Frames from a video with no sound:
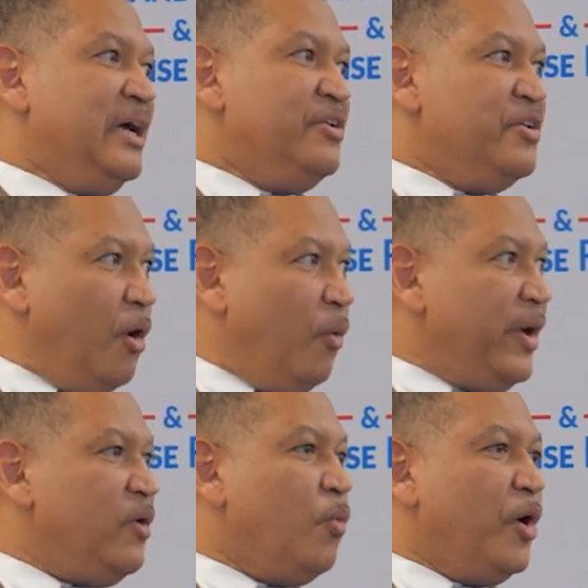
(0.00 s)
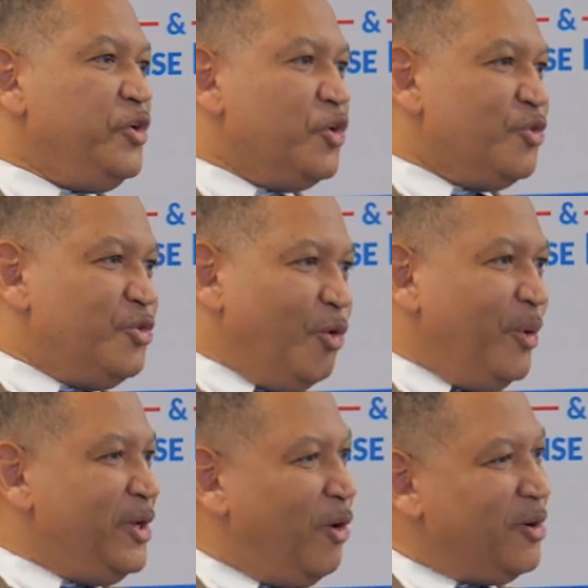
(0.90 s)
Knowing what you're
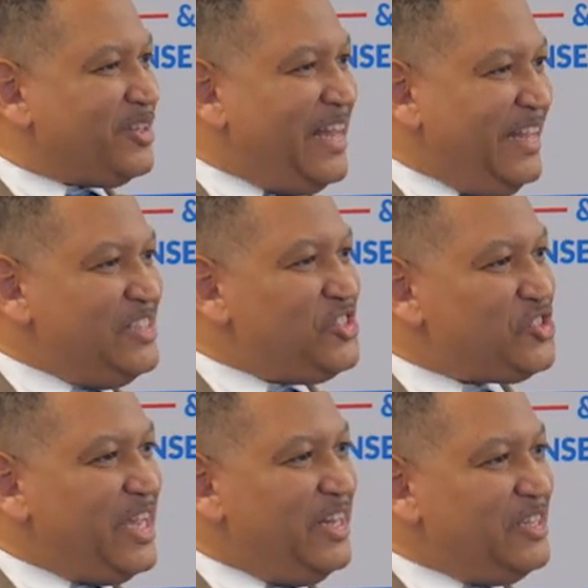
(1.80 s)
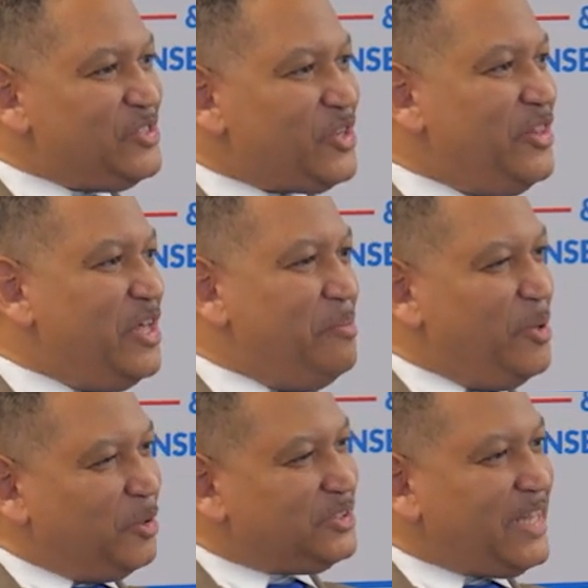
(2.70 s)
doing, knowing what that end state is, and then
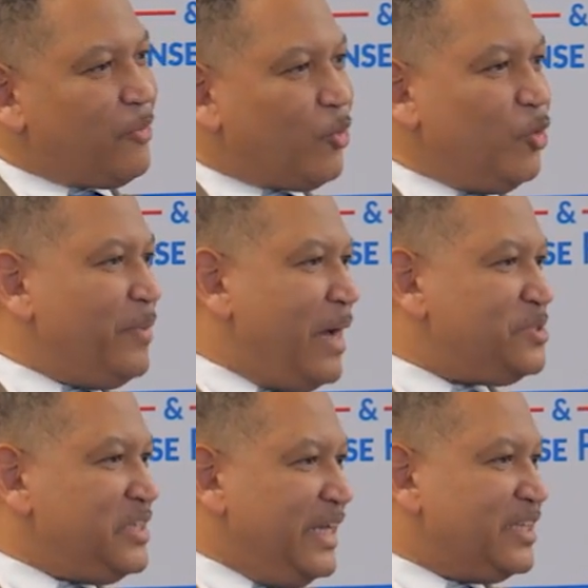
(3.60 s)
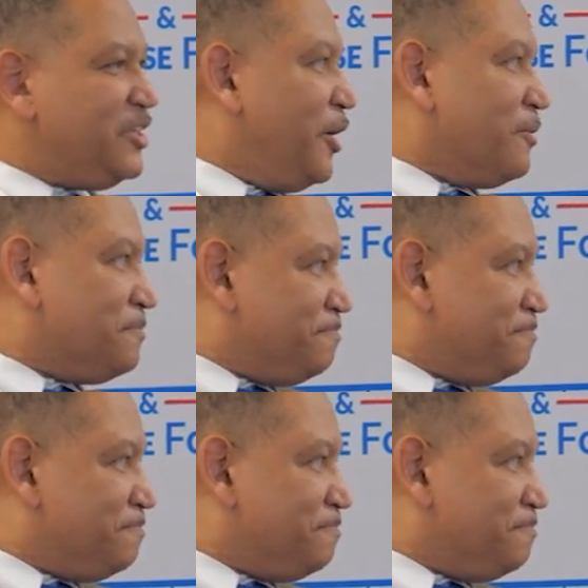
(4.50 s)
building that roadmap to get there.